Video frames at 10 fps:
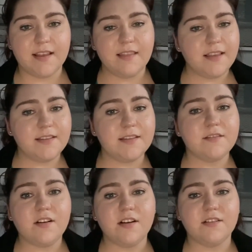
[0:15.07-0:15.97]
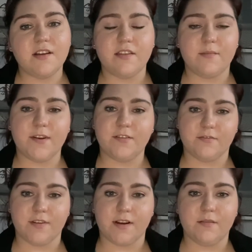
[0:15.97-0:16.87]
This is called the
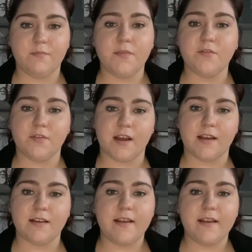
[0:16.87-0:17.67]
menorah, menorah,